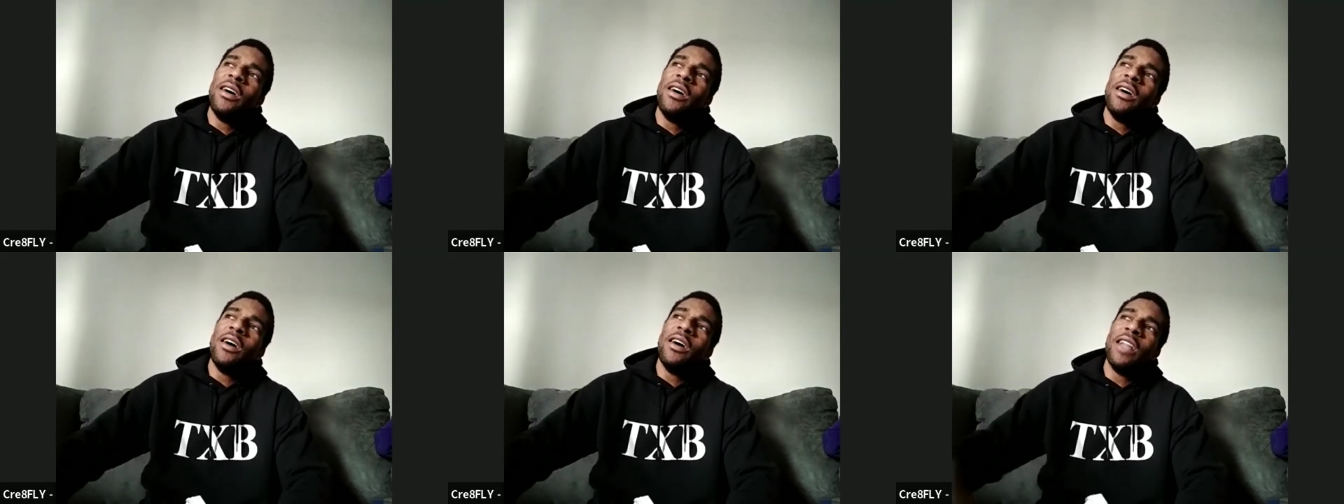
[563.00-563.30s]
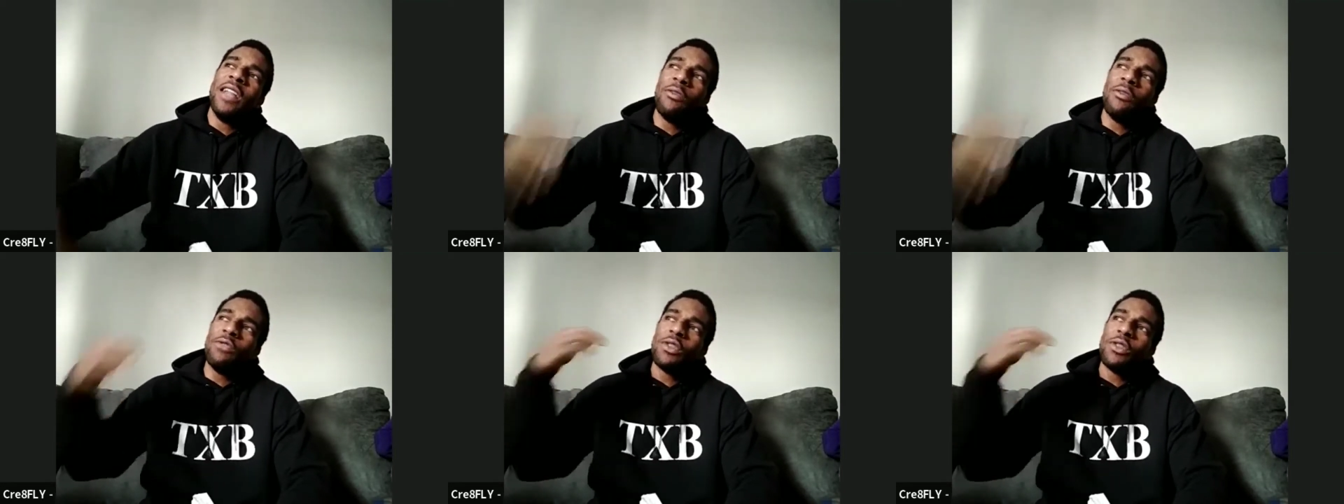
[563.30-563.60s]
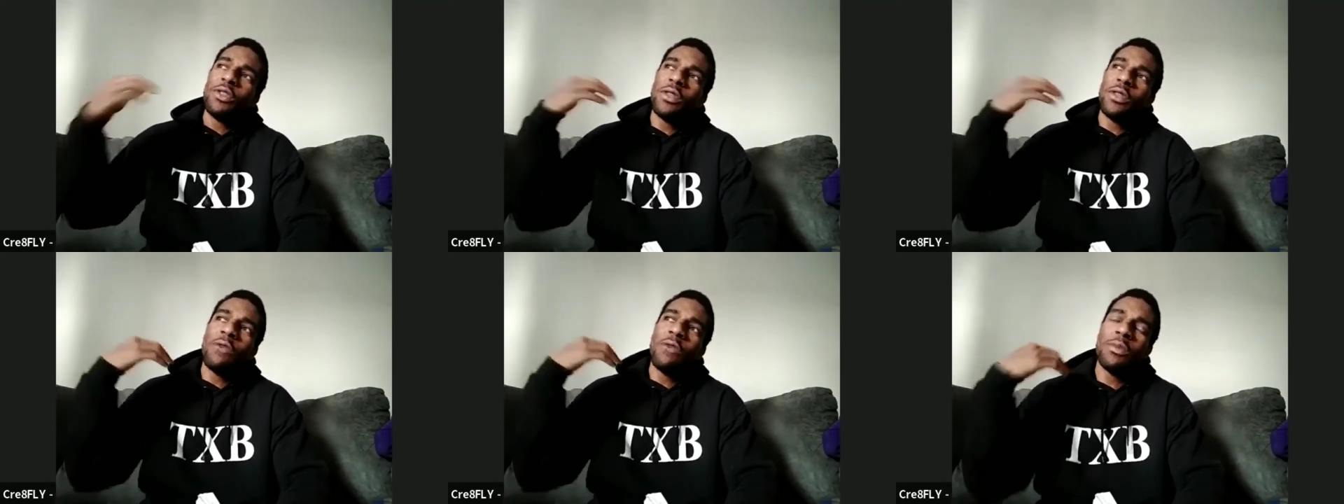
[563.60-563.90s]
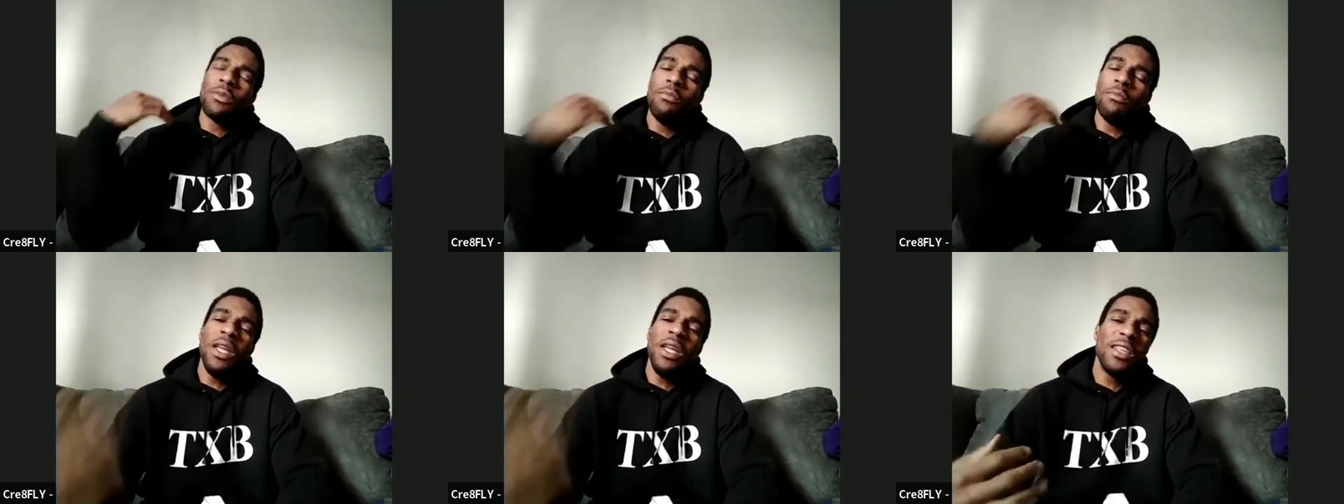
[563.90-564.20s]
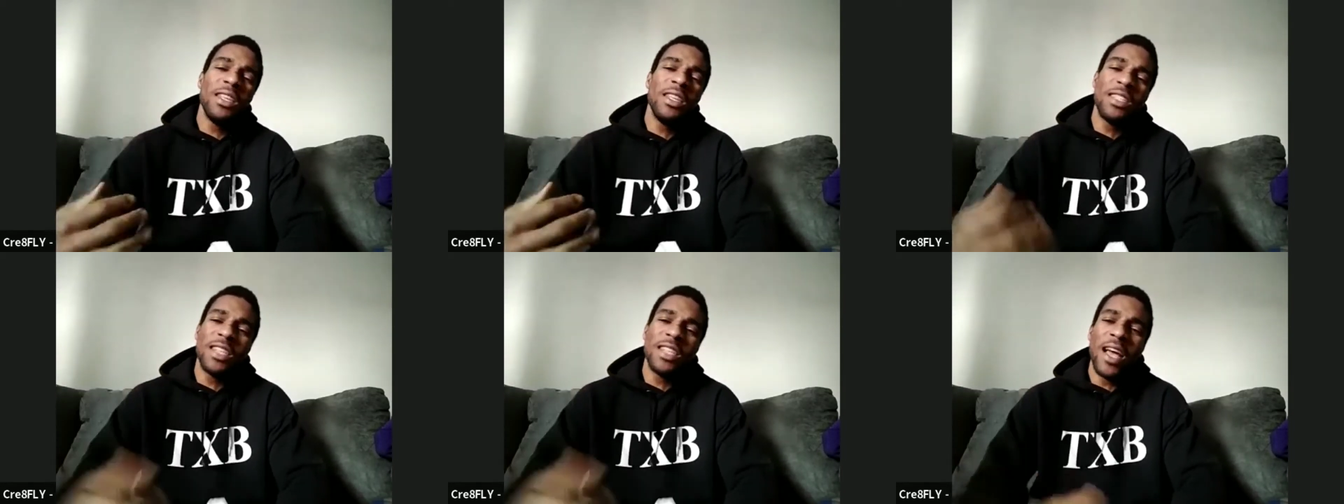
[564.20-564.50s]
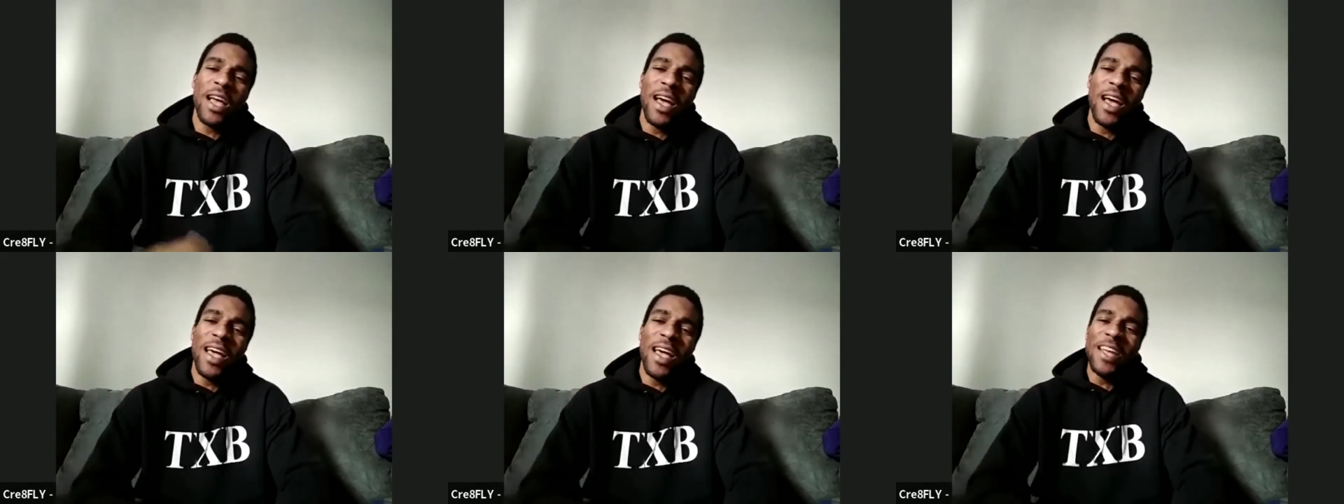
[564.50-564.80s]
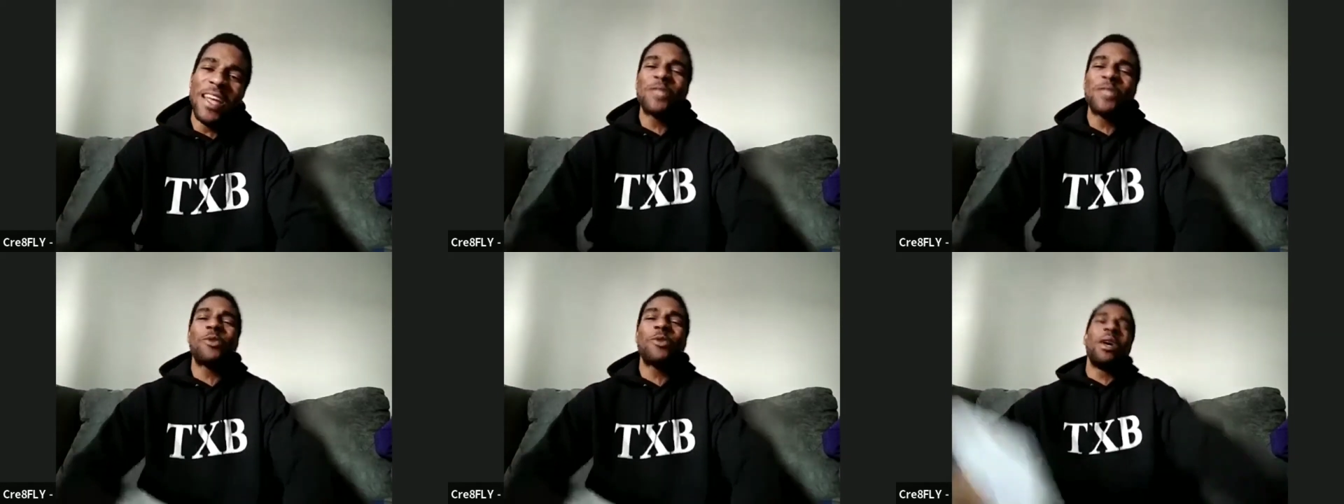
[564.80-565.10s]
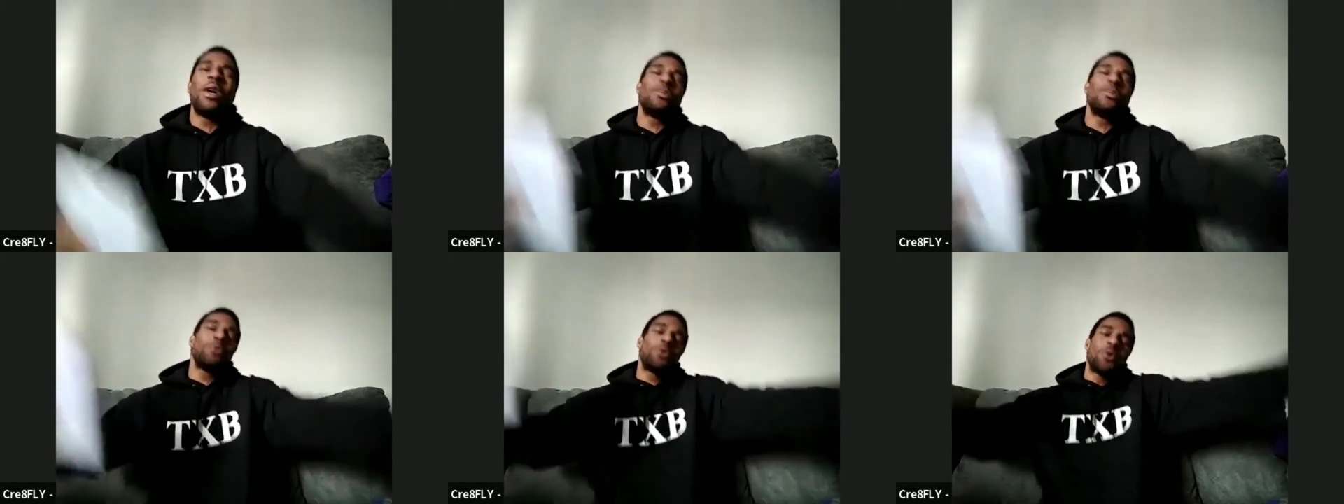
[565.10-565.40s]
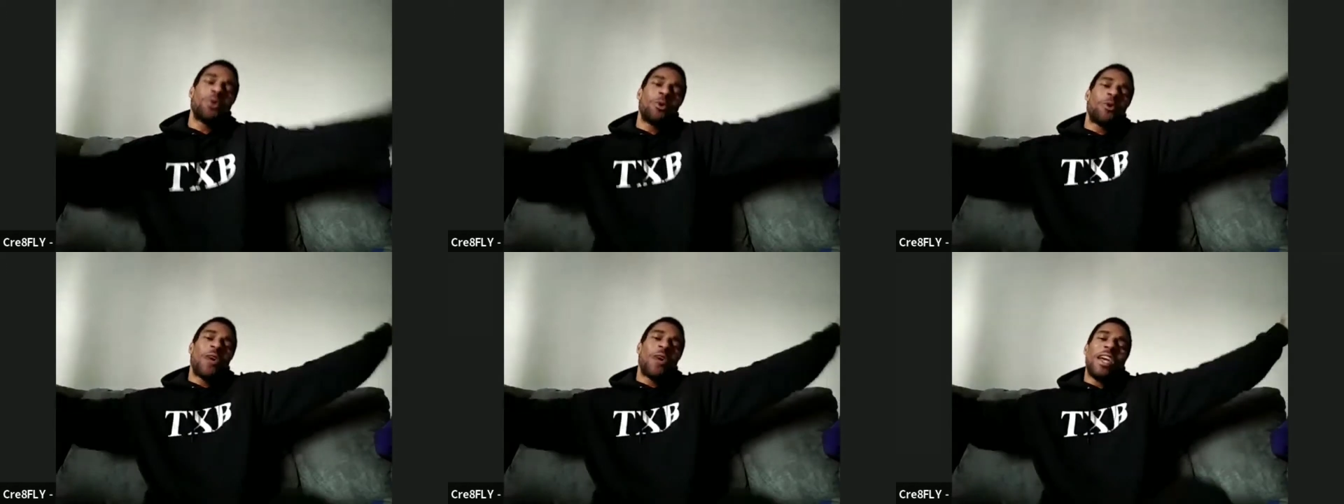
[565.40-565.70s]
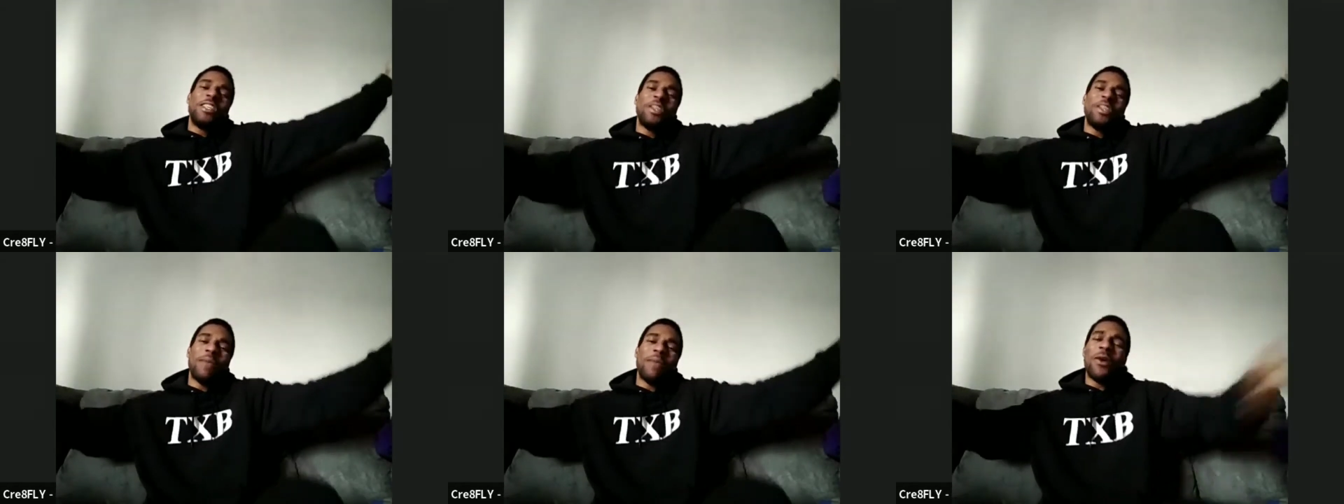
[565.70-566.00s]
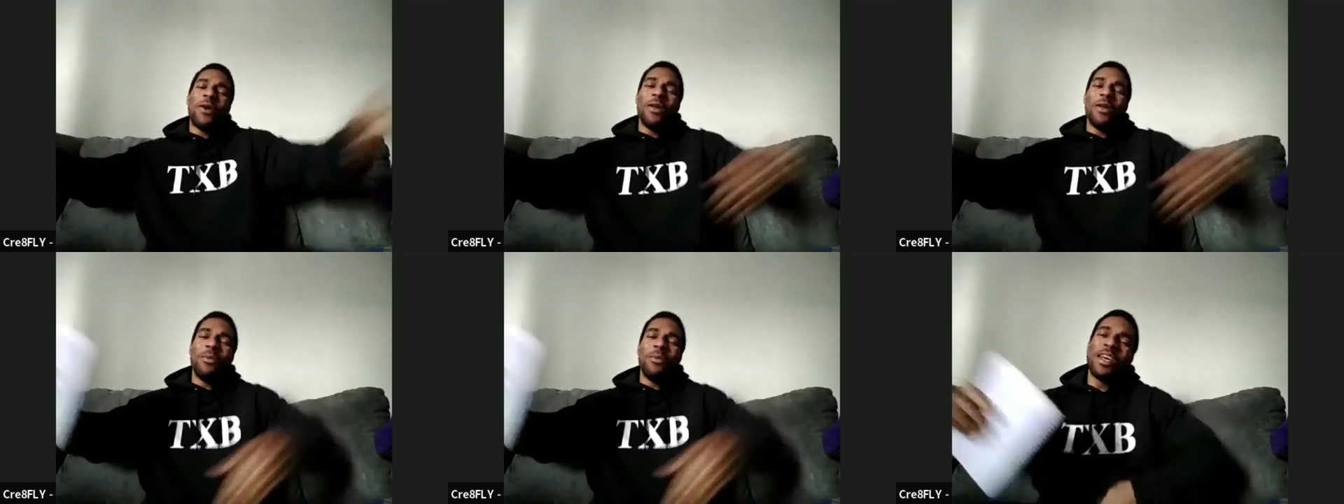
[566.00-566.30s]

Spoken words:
like there was meaning to that, and that's what's so crazy about it,